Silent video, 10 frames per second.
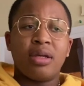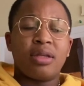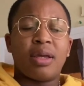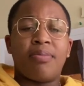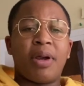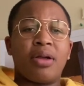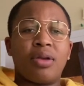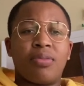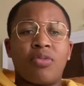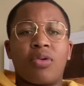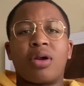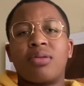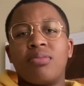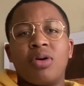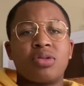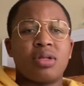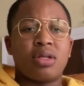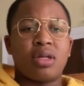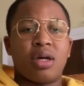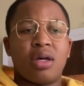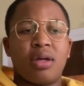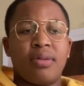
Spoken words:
they barely work most of the time.